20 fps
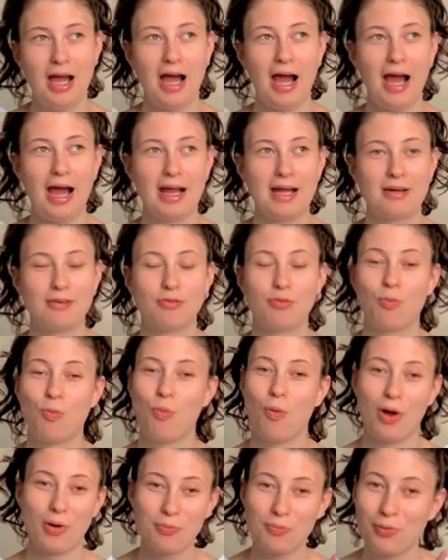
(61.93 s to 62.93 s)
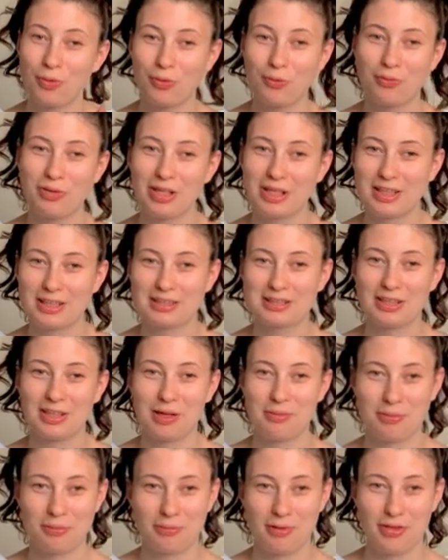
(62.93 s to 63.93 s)
I have one more week until
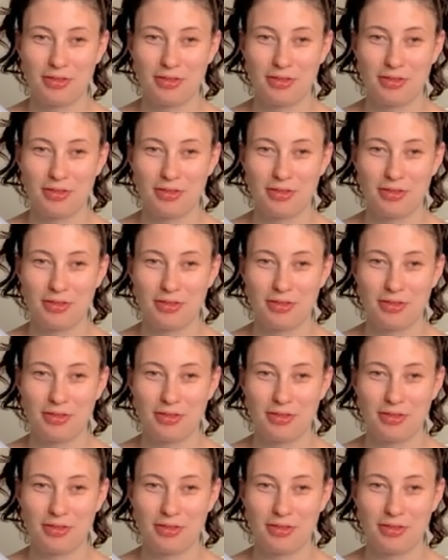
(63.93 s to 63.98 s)
I'm in my